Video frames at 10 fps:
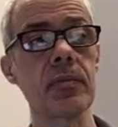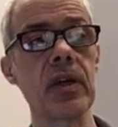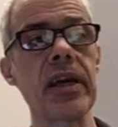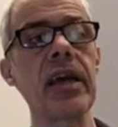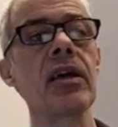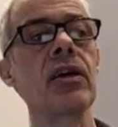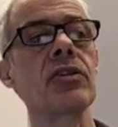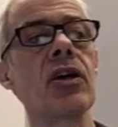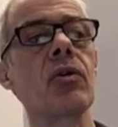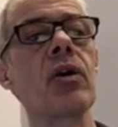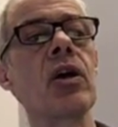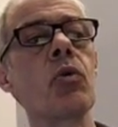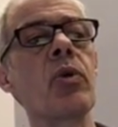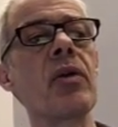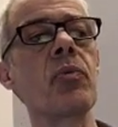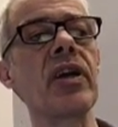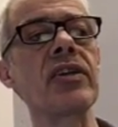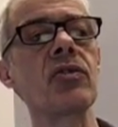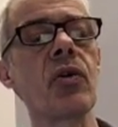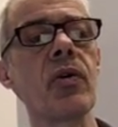Okay? So we,
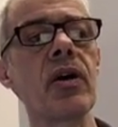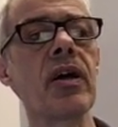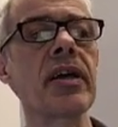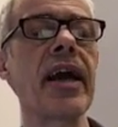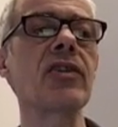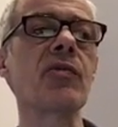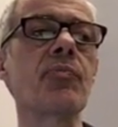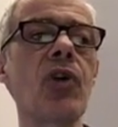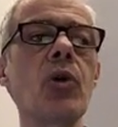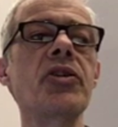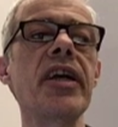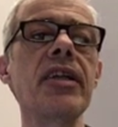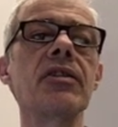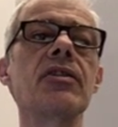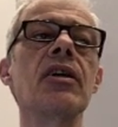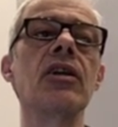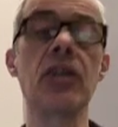it's not a case of proteins